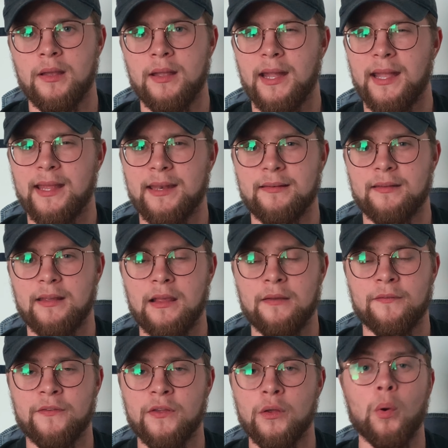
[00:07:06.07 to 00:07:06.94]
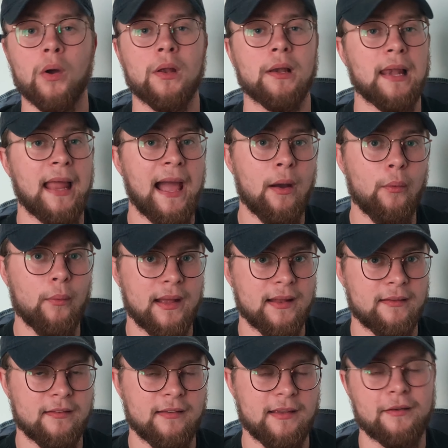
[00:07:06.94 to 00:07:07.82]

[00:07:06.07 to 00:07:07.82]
and if you allow it,